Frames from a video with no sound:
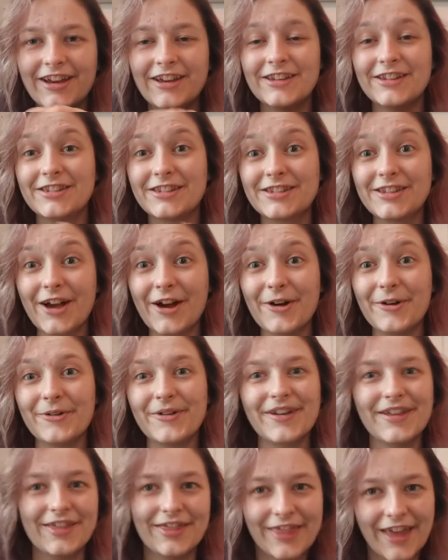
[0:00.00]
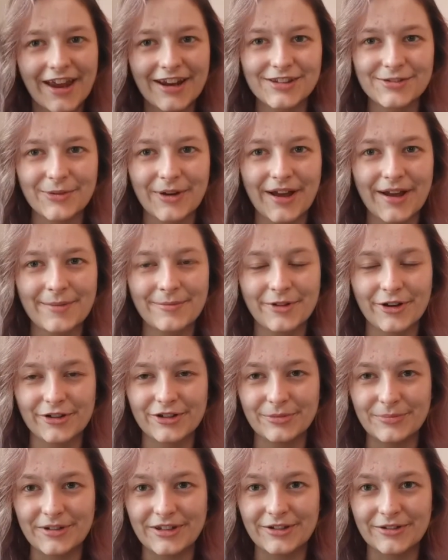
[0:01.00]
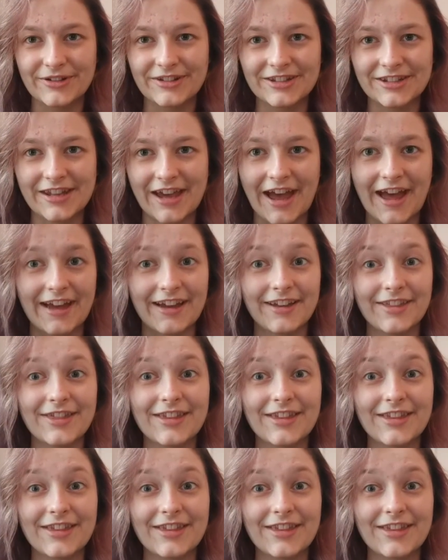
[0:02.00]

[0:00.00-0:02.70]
So that is what I'm going to be doing today.